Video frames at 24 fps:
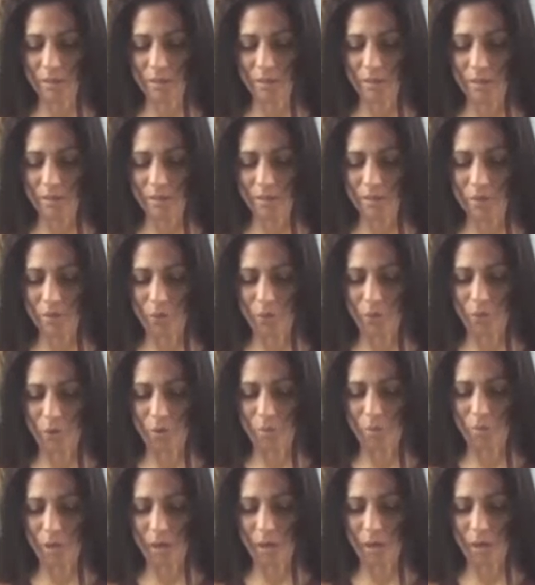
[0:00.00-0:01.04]
The
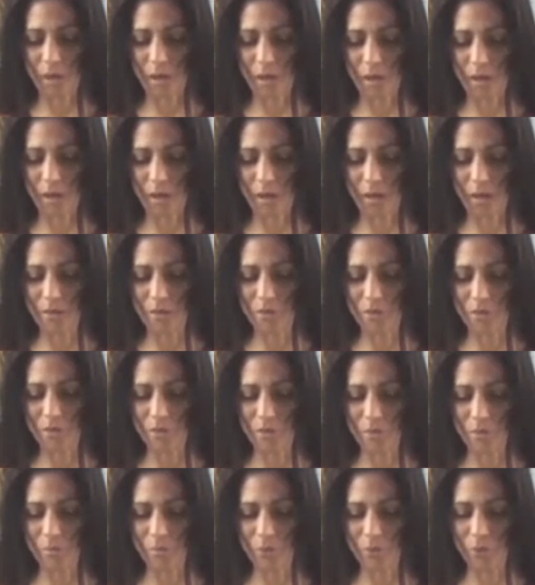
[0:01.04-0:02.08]
storm may guide you
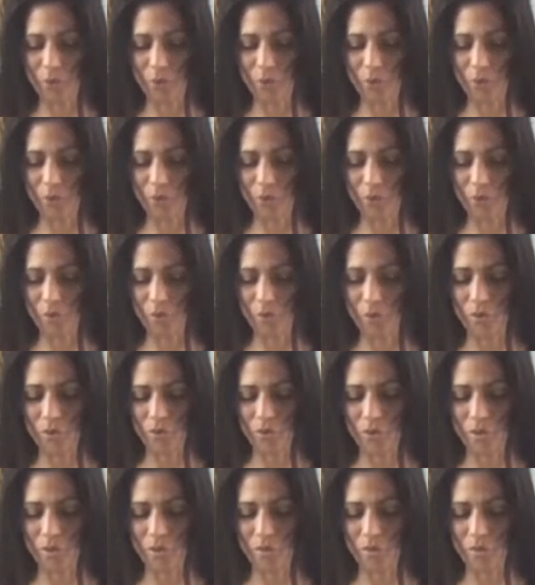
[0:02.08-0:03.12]
to push you in
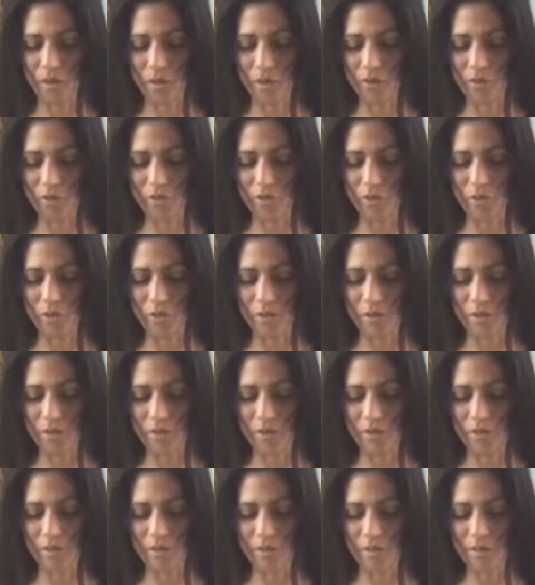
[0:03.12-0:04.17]
certain directions.
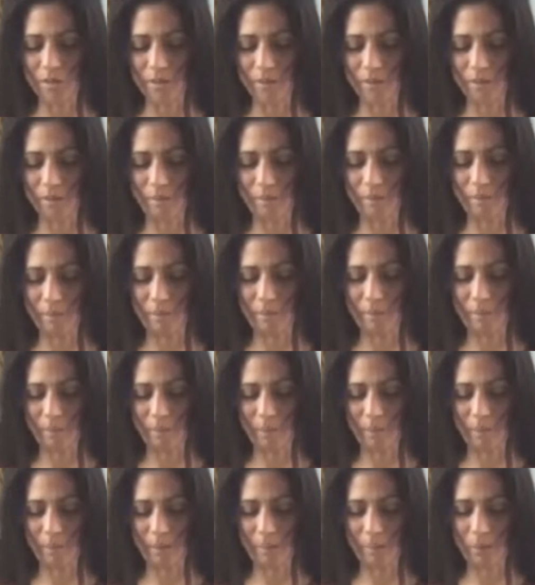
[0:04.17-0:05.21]

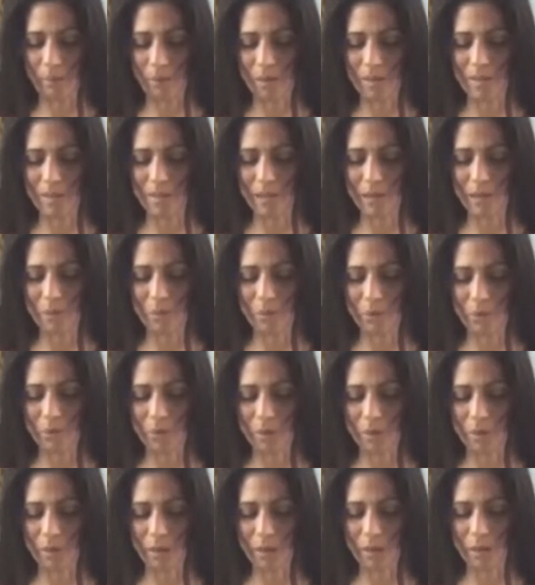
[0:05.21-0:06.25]
But we stay
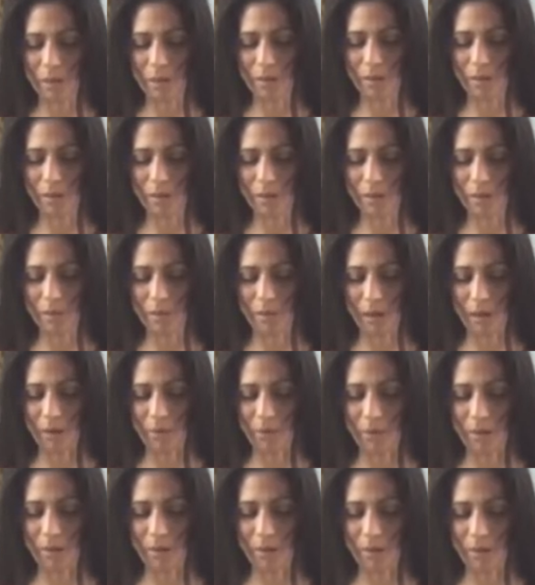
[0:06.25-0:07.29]
rooted,
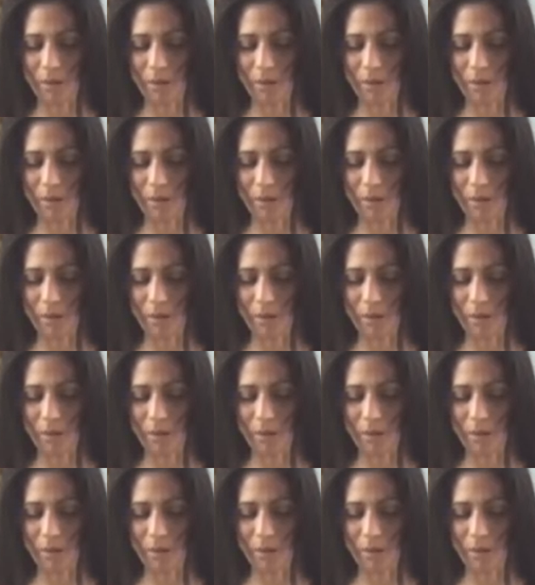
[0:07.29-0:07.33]
grounded.